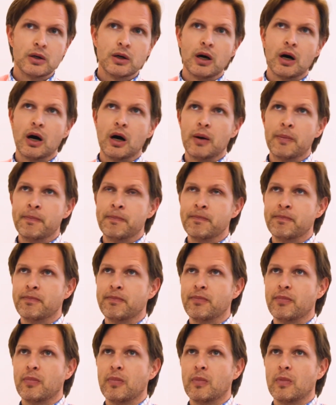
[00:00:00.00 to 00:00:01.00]

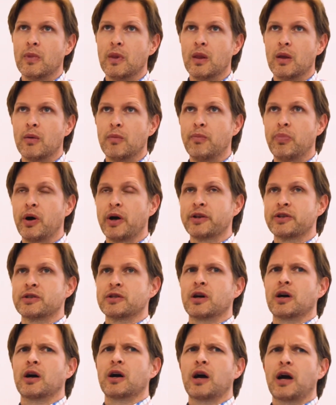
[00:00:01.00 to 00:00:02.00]
But
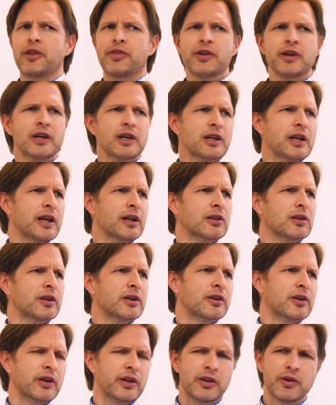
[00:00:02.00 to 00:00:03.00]
I think in
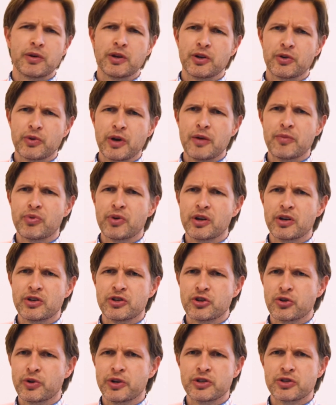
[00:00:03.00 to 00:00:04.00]
England and in Great Britain,
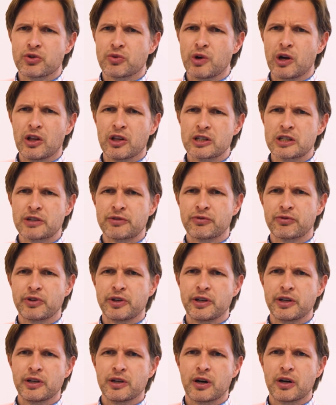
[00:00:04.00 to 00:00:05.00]
juries are
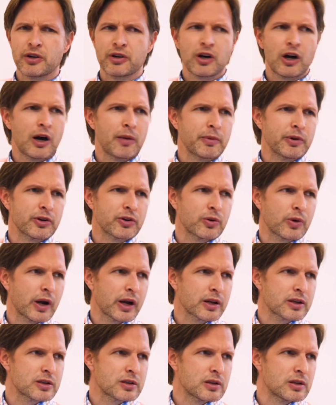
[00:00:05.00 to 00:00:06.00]
relatively uncommon,
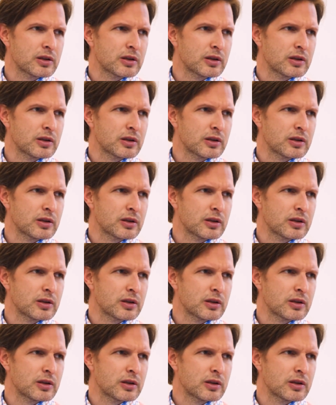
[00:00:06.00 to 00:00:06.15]
correct?